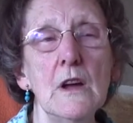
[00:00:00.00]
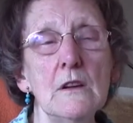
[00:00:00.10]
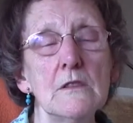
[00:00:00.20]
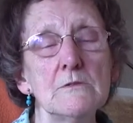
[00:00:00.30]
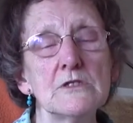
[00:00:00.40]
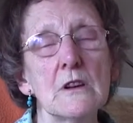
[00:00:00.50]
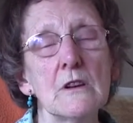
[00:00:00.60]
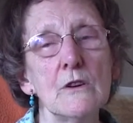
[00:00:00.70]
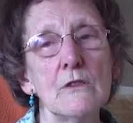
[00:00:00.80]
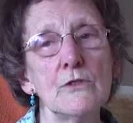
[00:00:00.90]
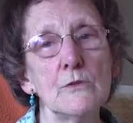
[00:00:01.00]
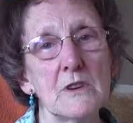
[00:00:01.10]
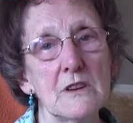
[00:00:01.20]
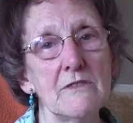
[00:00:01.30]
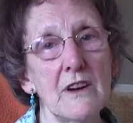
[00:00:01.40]
It, eh, there was a lot of
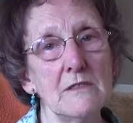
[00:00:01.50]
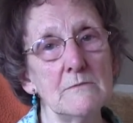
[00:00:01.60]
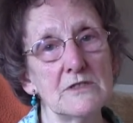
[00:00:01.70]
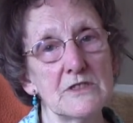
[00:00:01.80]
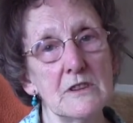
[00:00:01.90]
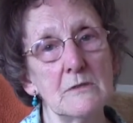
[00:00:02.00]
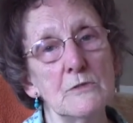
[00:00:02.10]
home confinements here.